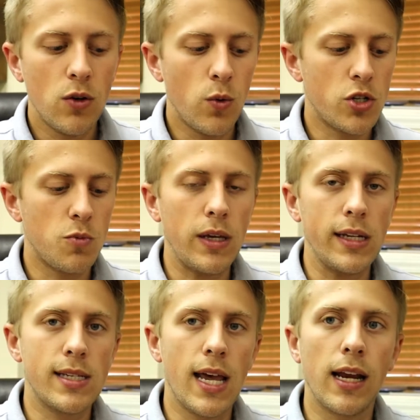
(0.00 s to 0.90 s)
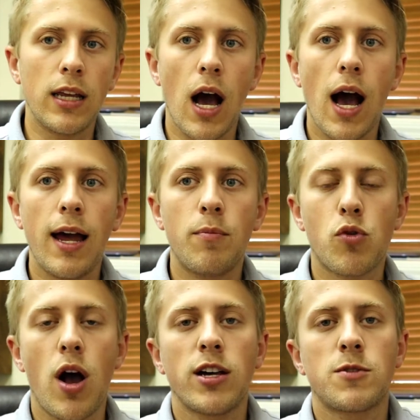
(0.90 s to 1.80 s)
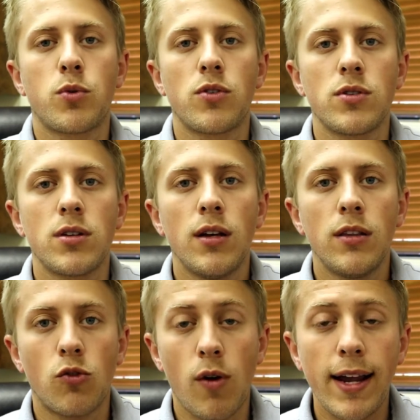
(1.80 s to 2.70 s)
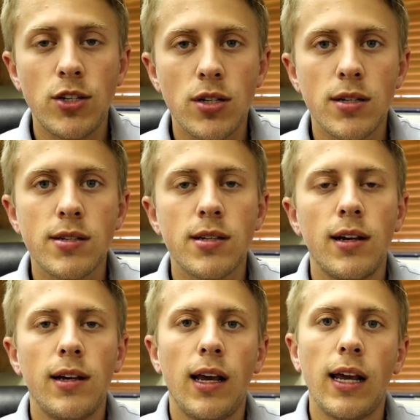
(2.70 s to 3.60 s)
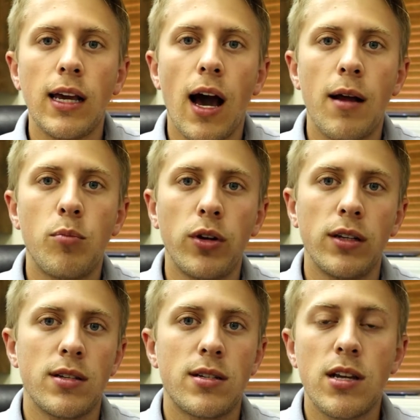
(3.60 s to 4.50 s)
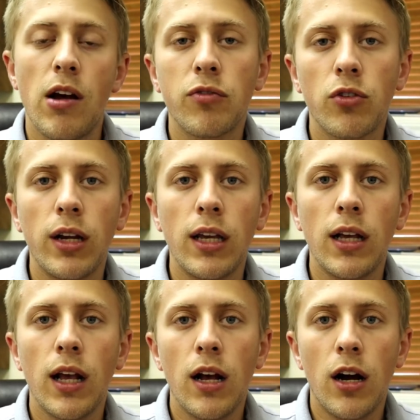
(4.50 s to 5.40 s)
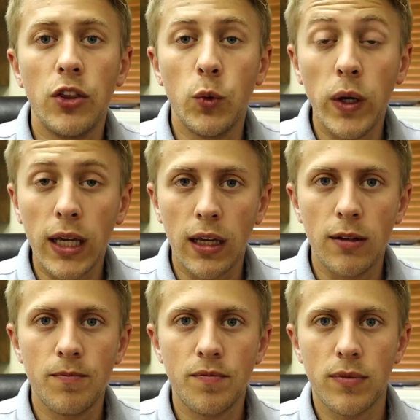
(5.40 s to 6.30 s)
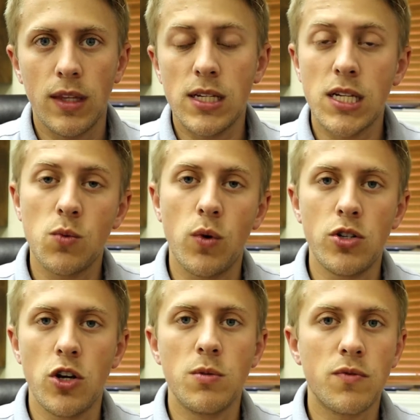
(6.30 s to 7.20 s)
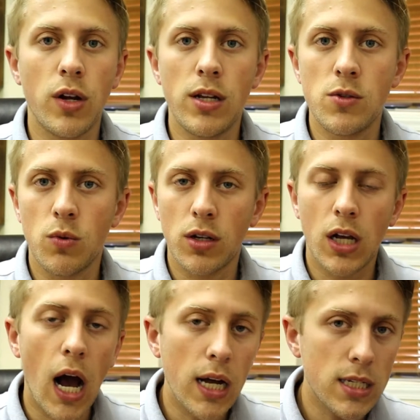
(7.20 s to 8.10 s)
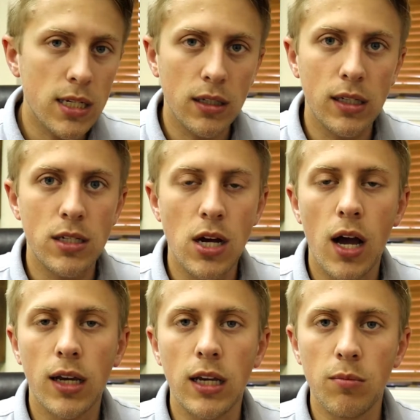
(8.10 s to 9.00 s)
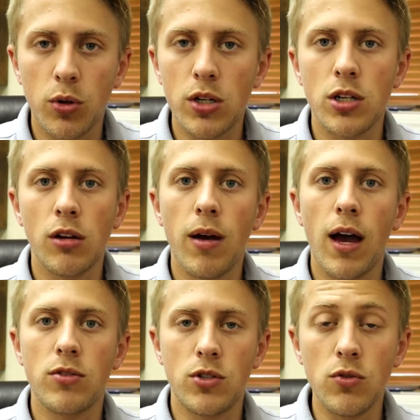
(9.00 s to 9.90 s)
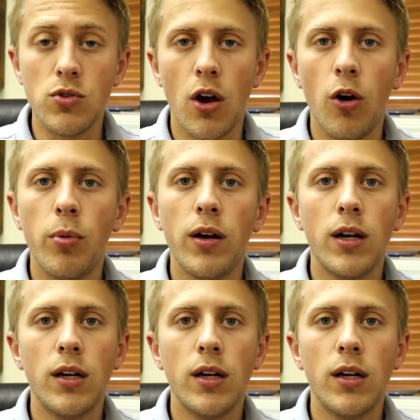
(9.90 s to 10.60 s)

which means that God prospers the righteous and God brings suffering on the wicked. This is what Job's friends were constantly talking and preaching about to Job.